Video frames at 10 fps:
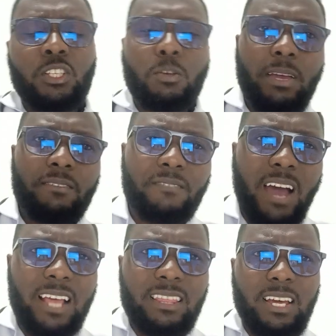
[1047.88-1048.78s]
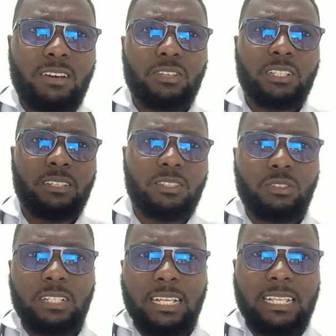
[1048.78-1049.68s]
So by far,
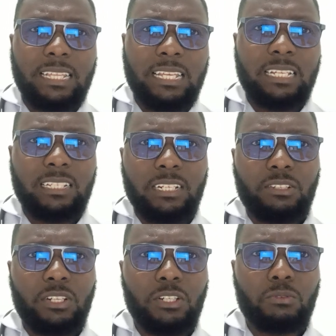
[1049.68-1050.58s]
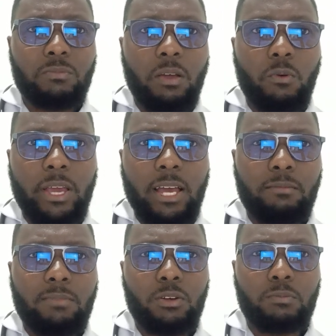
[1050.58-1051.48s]
those are the things that you need to be
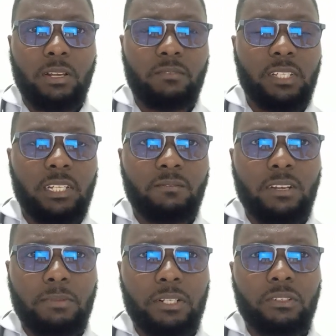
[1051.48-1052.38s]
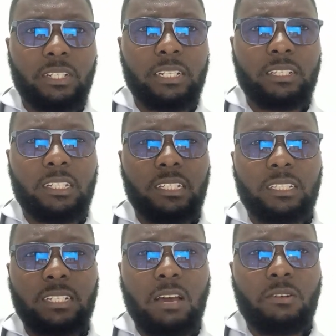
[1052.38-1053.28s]
aware about pelvic inflammatory
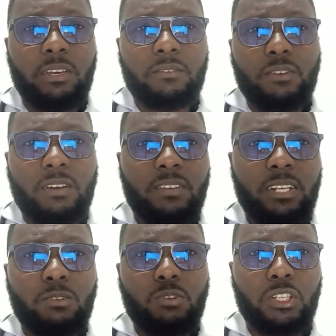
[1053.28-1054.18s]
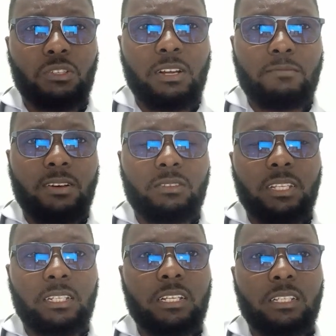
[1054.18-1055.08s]
disease. Now, if you have any question about
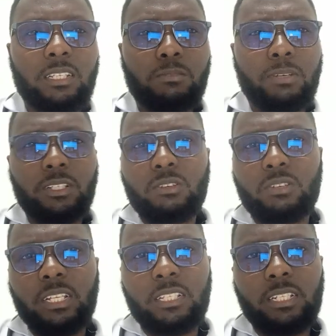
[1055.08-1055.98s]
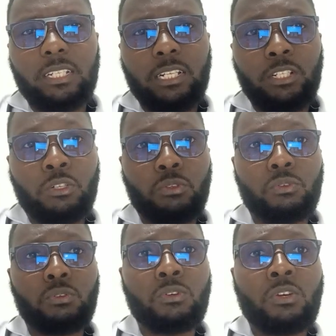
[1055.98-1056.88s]
this disease, please don't hesitate
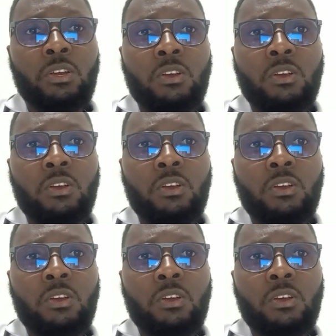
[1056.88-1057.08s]
to